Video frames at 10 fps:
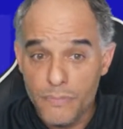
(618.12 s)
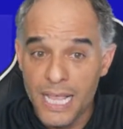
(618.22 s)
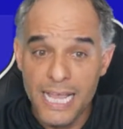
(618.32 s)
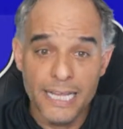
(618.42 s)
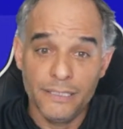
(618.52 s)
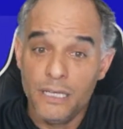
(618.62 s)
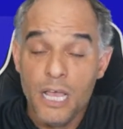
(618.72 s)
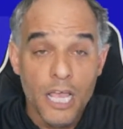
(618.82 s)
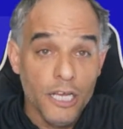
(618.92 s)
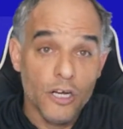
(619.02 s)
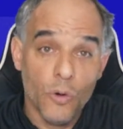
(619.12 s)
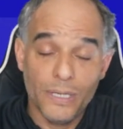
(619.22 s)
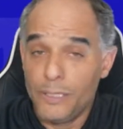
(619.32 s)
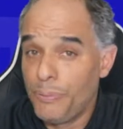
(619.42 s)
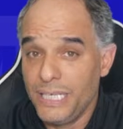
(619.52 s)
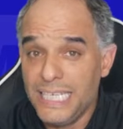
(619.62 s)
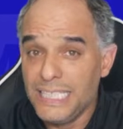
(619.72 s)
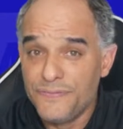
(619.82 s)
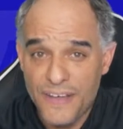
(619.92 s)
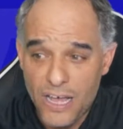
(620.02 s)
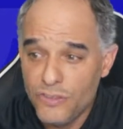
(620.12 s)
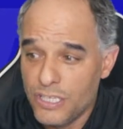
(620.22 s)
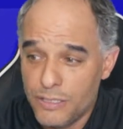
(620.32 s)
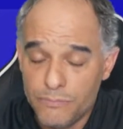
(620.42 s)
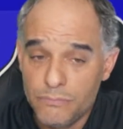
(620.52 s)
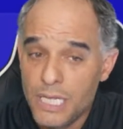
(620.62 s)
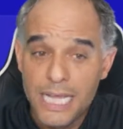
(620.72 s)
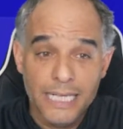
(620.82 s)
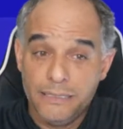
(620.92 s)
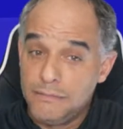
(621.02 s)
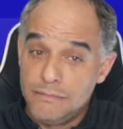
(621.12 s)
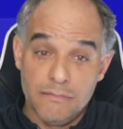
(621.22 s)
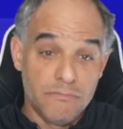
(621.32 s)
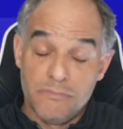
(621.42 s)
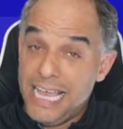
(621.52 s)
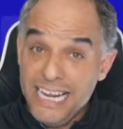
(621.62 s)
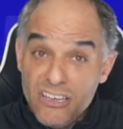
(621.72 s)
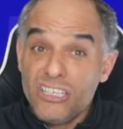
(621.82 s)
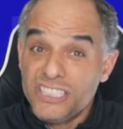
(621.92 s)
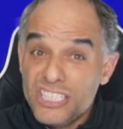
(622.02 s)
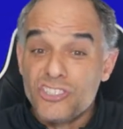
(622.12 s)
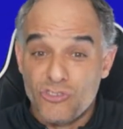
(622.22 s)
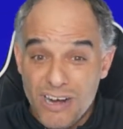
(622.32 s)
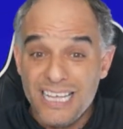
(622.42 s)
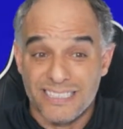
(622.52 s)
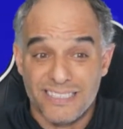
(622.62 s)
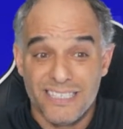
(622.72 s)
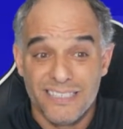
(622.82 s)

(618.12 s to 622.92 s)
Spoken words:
And, when the police found them, they looked distressed.